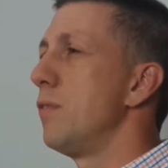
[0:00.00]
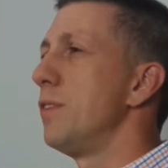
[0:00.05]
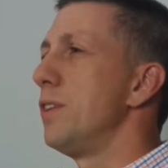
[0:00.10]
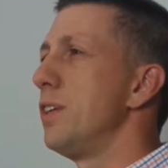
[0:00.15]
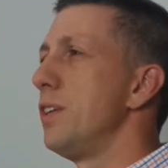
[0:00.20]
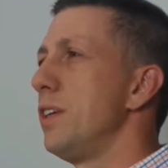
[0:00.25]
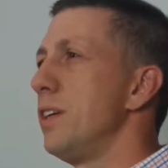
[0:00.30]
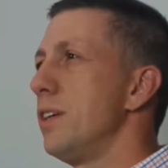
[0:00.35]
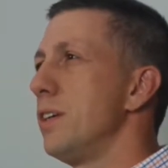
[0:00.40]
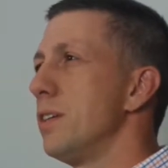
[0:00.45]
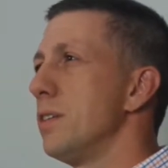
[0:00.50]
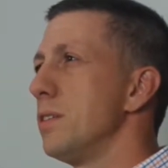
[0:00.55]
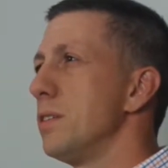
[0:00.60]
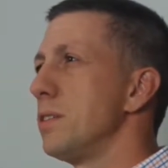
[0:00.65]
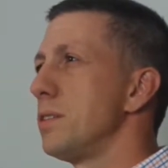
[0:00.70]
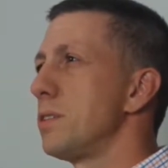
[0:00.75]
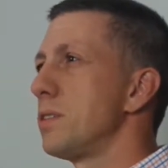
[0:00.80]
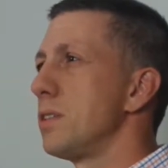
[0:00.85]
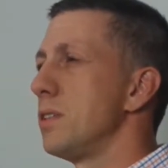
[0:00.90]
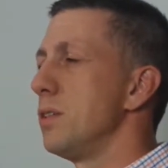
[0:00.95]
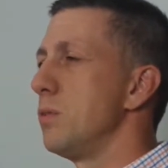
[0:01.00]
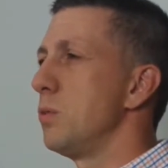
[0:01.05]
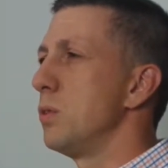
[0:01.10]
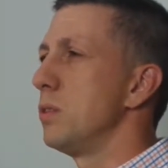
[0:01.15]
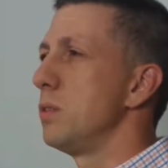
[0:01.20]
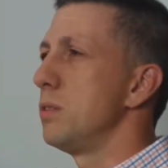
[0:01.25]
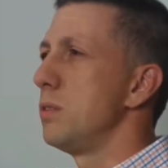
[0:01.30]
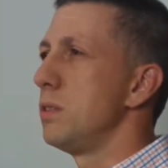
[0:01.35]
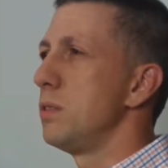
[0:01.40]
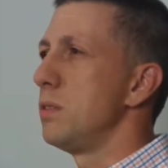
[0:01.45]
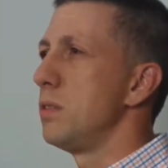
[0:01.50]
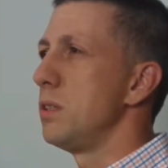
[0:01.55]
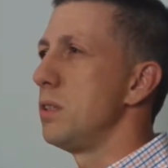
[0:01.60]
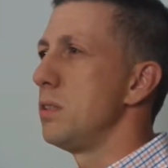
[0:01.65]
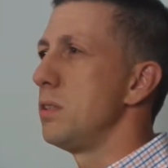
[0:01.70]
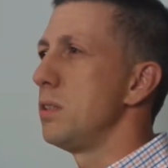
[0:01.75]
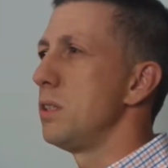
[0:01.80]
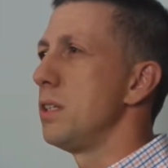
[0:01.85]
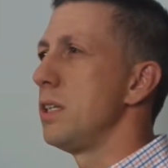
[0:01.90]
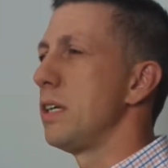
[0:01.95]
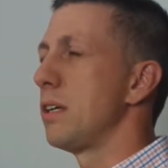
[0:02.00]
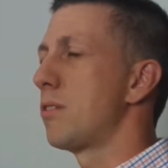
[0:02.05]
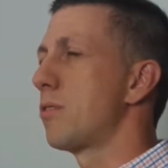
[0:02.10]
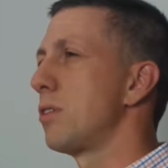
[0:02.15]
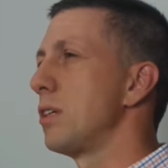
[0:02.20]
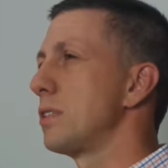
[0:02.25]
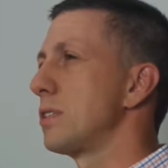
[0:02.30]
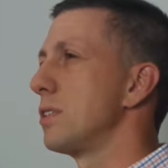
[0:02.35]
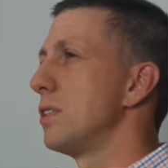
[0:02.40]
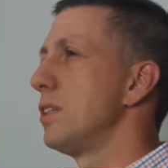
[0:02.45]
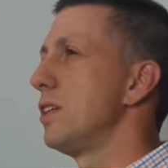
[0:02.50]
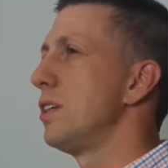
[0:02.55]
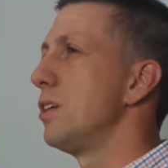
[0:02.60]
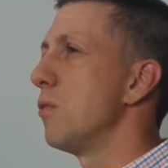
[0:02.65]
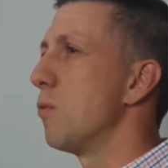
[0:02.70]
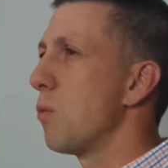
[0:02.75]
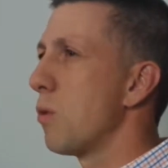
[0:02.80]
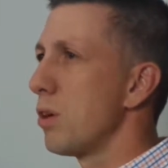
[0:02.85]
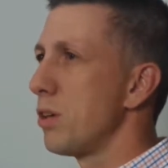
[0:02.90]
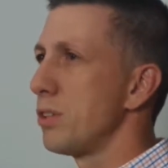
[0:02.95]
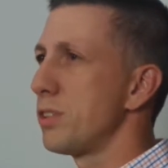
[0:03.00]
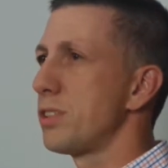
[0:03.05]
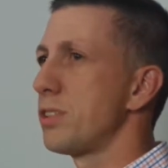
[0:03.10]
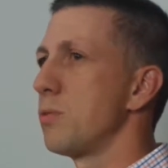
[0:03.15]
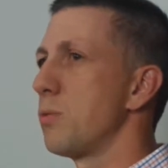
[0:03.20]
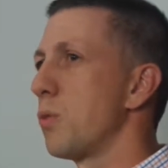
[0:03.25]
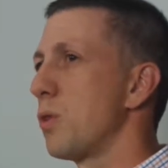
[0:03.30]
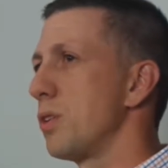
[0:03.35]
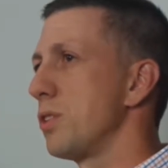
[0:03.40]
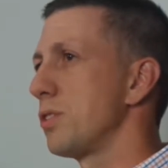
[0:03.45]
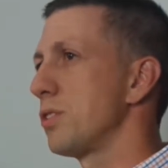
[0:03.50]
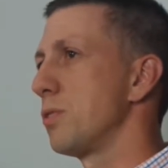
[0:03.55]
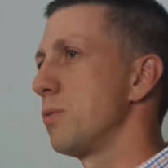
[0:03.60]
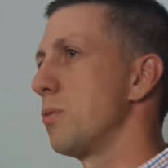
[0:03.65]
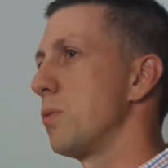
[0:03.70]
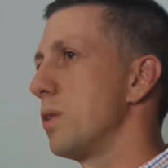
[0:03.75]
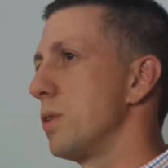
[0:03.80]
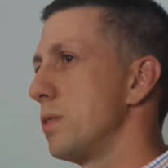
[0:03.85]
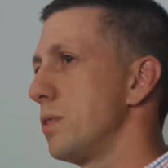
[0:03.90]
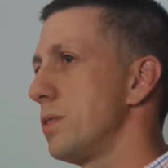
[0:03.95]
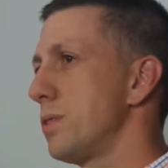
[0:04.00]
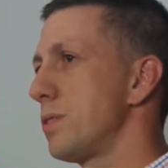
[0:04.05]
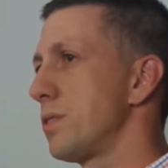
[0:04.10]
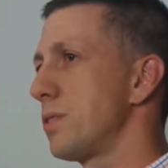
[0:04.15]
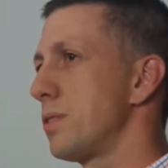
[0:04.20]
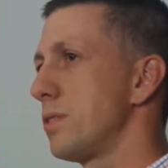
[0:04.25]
the years, it would increasingly get worse and worse and worse,